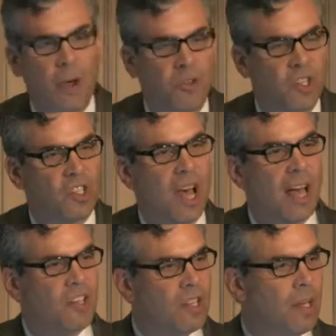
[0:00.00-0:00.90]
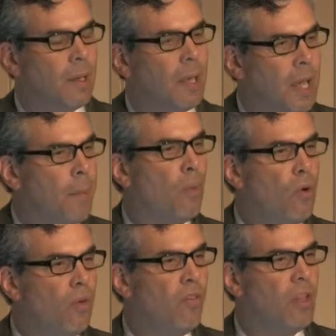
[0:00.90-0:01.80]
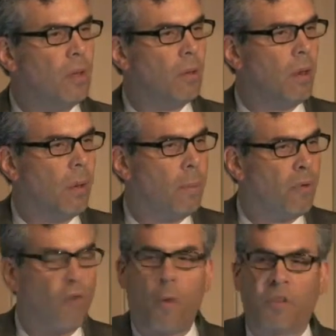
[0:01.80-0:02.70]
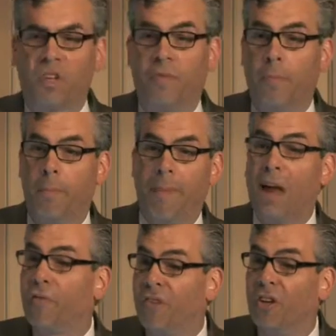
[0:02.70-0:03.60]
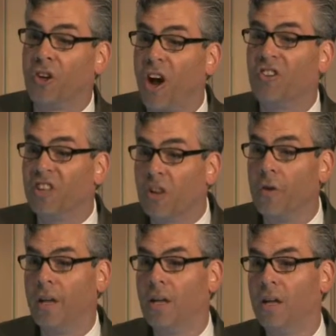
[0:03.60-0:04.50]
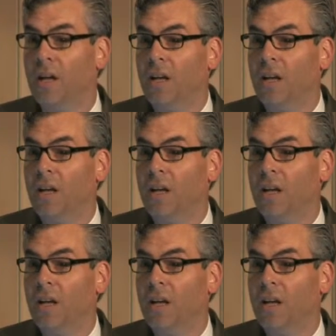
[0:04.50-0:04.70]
It was designed to improve the performance of battlefield artillery.